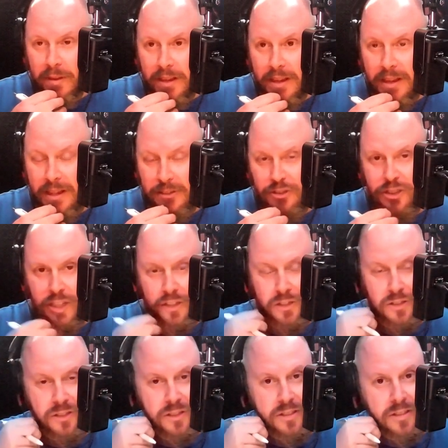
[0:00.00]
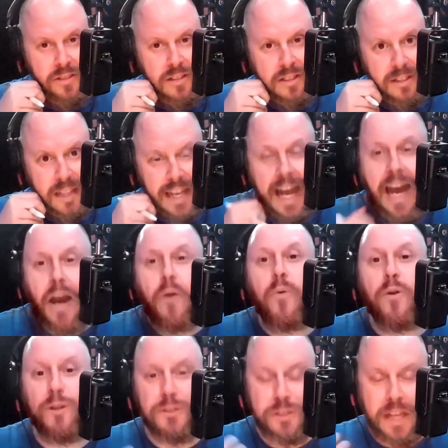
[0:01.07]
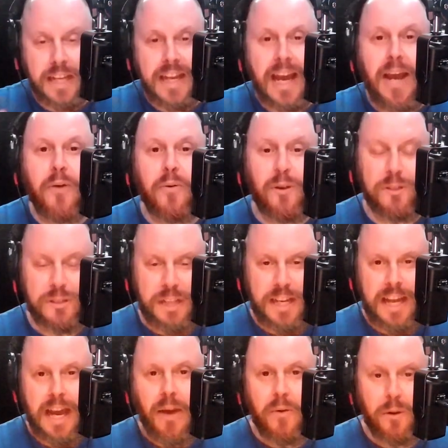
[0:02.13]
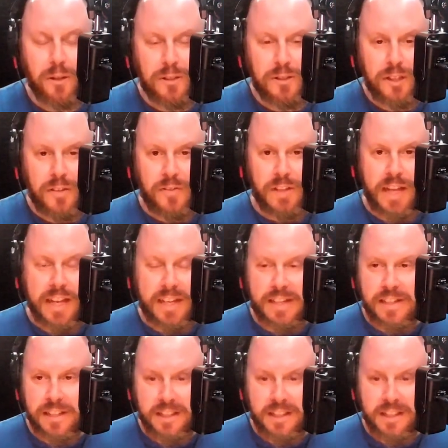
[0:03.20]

And just like hours and hours and hours of like